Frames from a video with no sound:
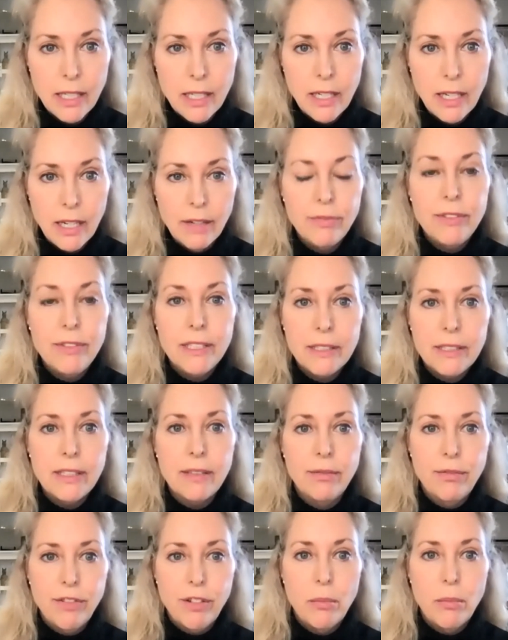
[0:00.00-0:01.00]
of
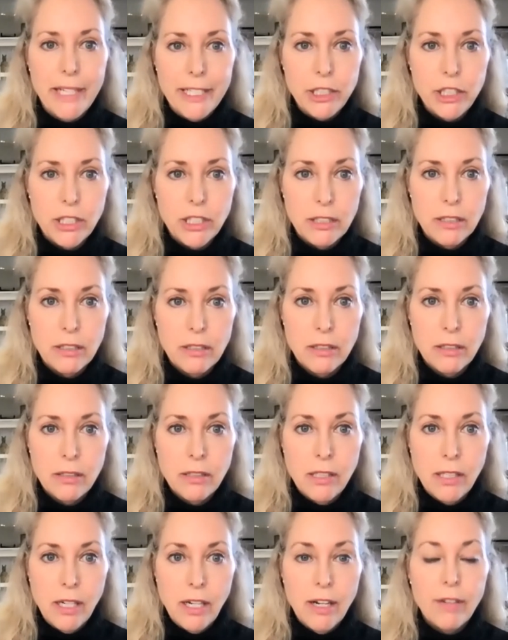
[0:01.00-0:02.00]
disinformation,
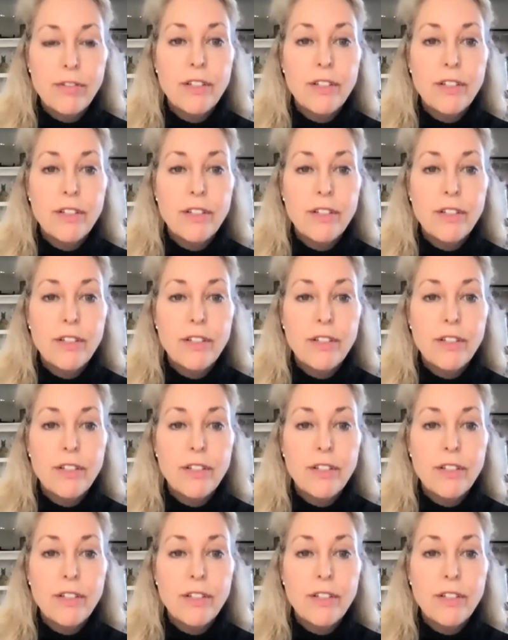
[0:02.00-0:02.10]
of